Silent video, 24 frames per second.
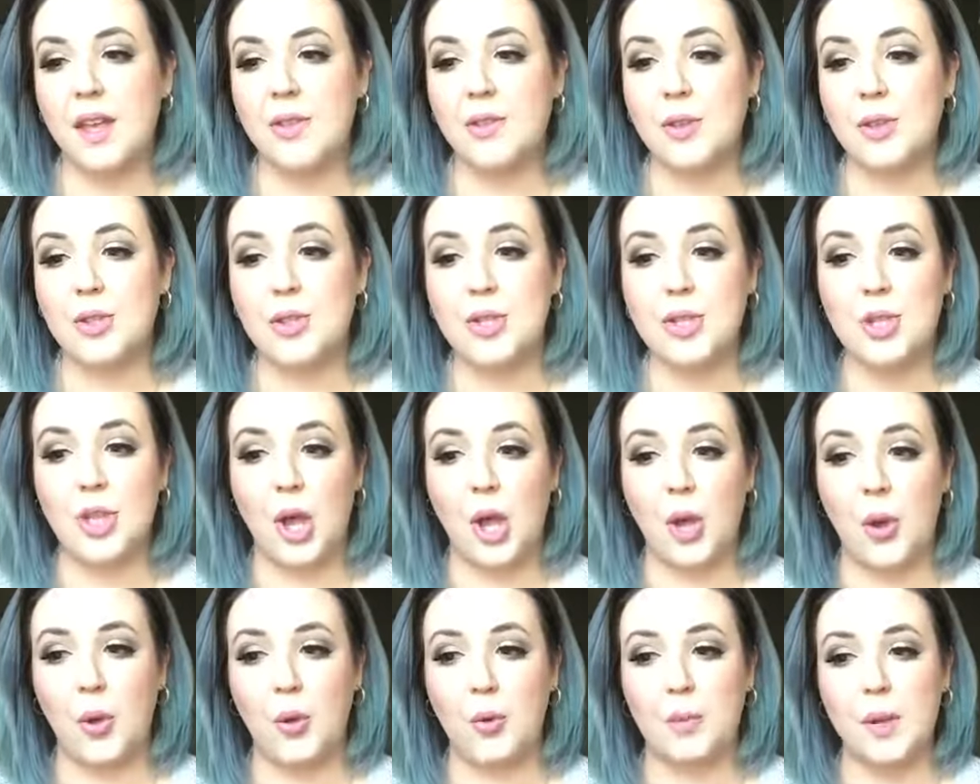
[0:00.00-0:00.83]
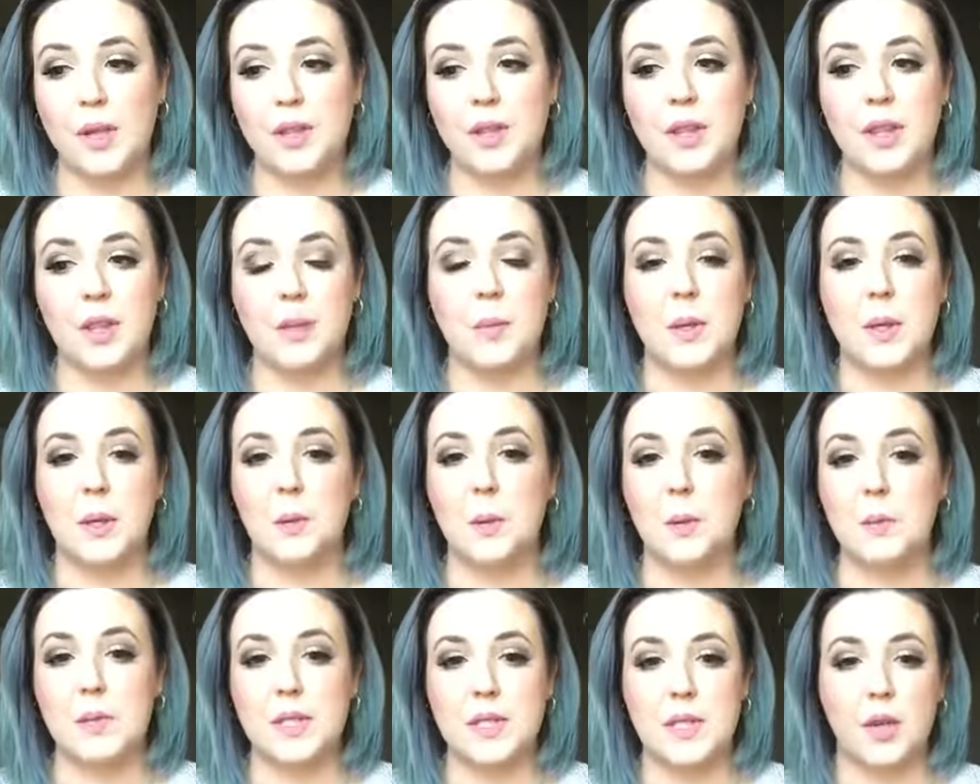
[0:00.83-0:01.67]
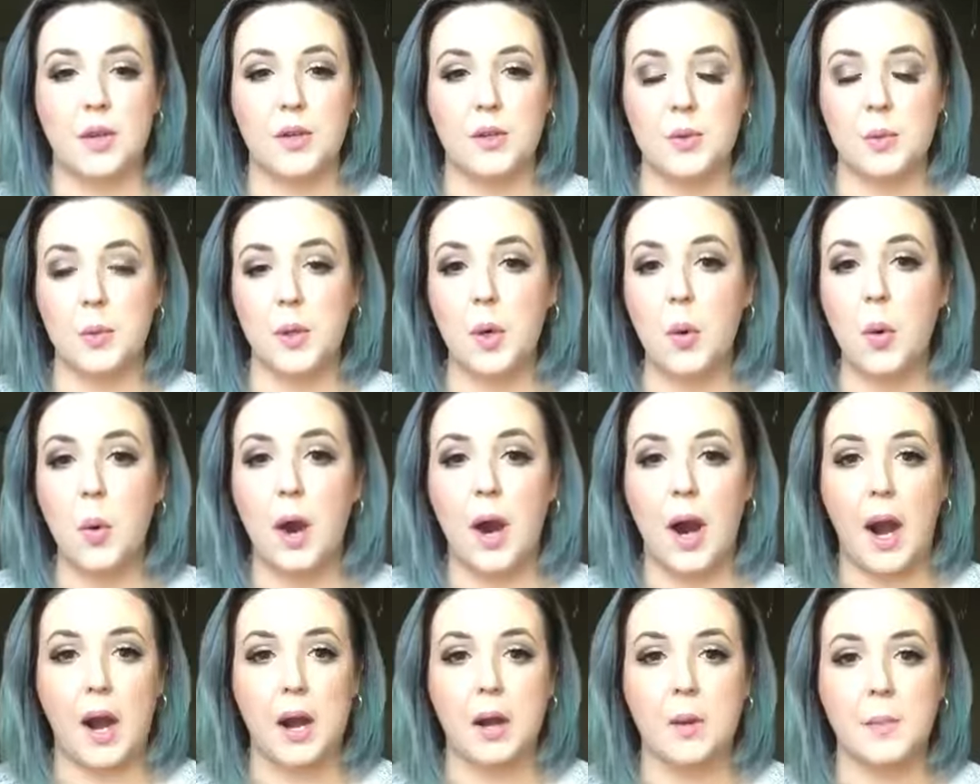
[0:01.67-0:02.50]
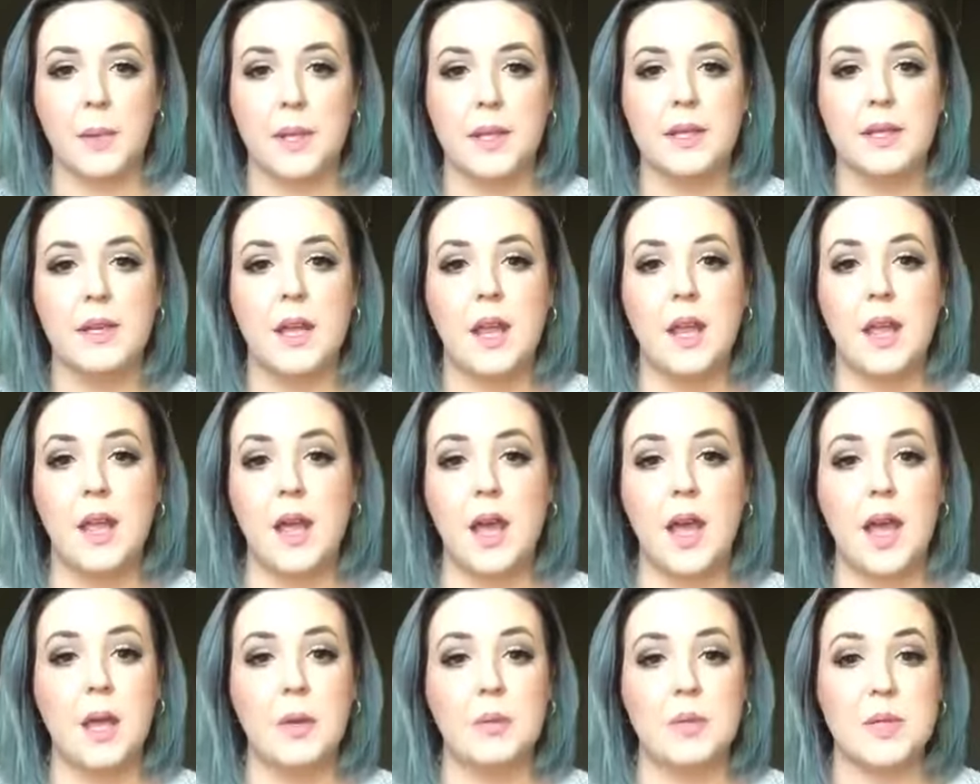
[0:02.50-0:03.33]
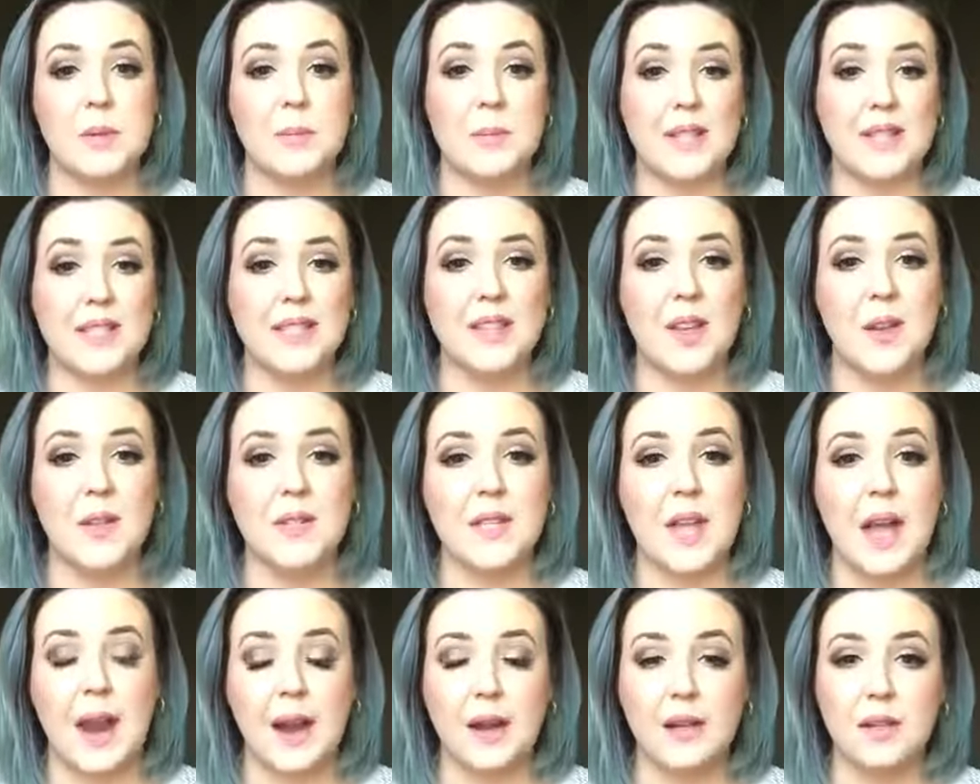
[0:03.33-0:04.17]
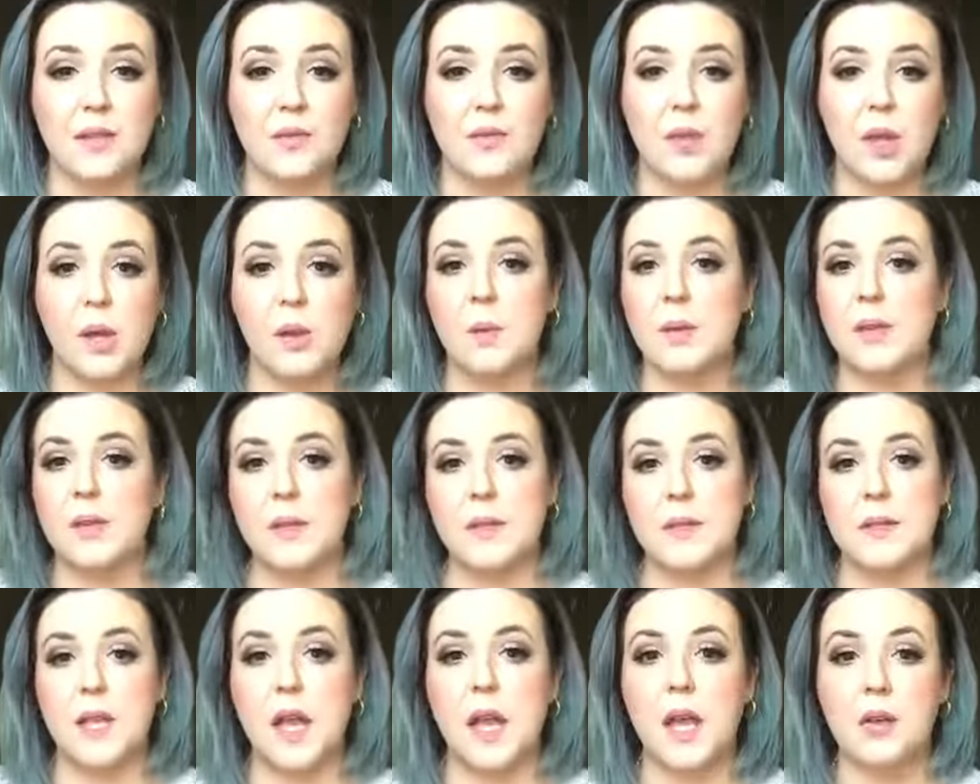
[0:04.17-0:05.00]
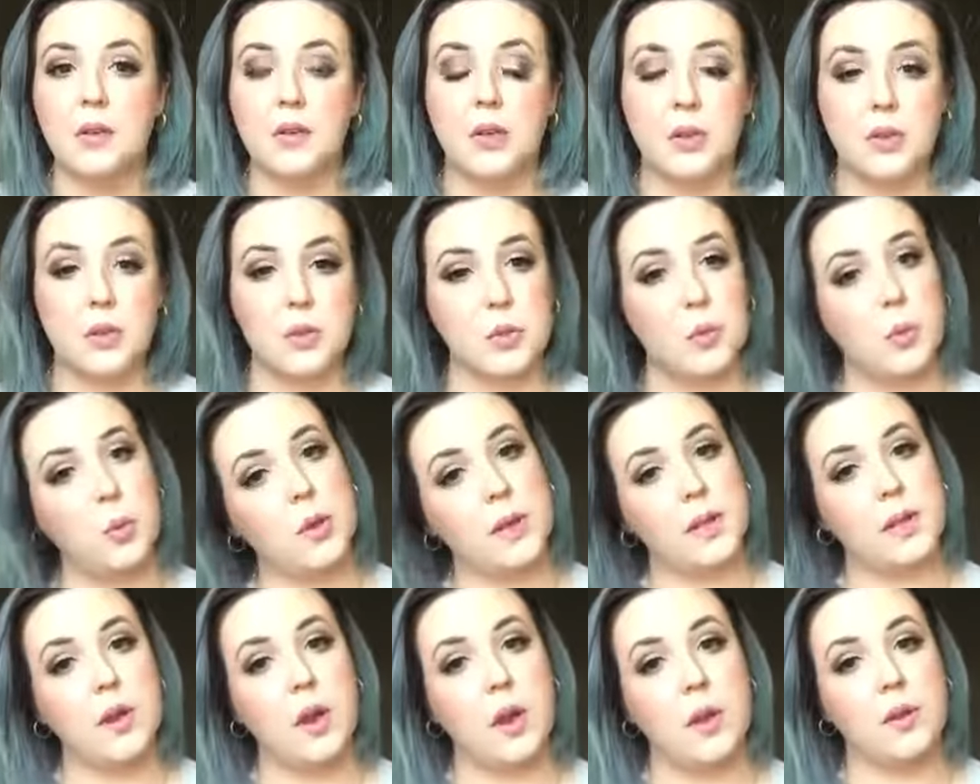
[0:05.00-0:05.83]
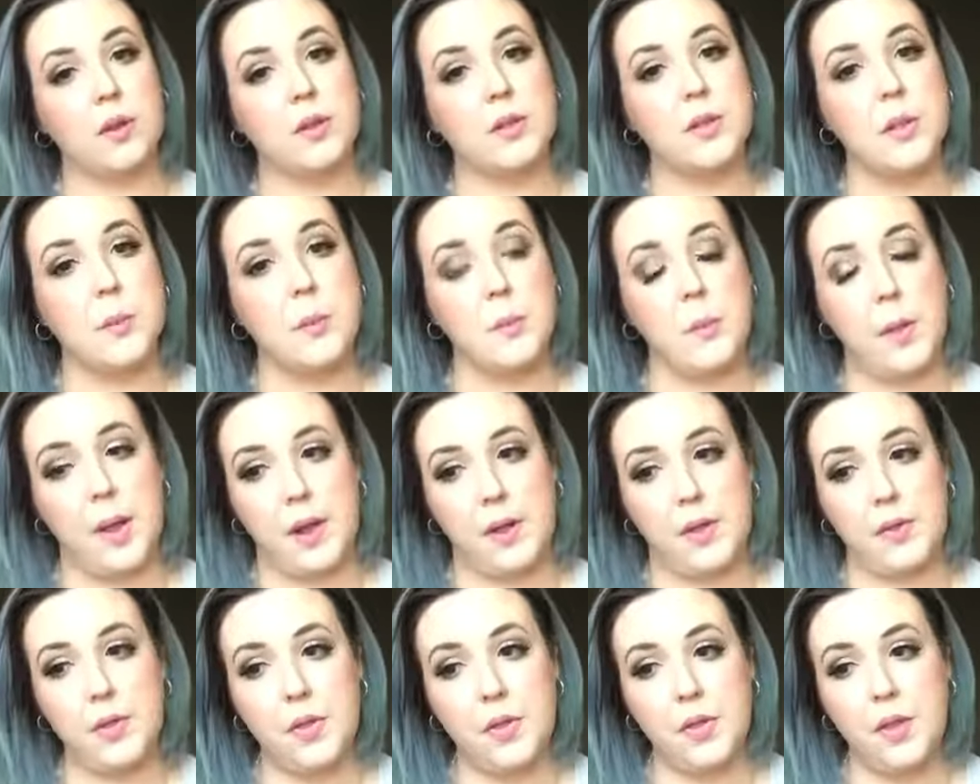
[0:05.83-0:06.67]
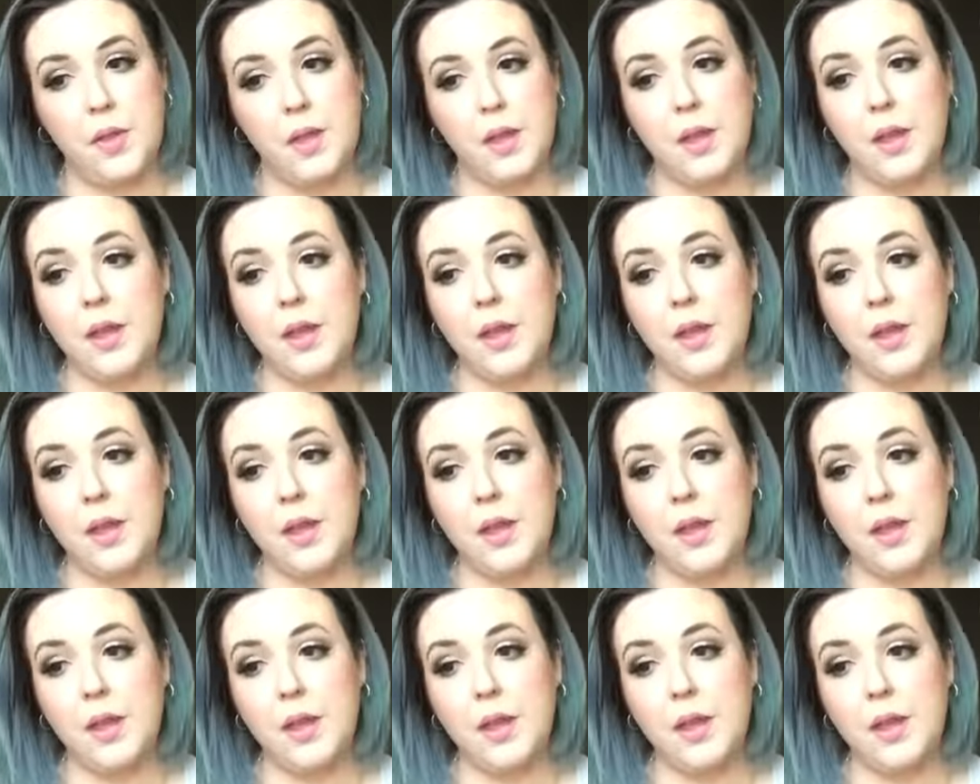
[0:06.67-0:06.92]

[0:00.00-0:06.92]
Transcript: There's no monthly minimum sales requirement. And to be sales active, though, it is $120 a month.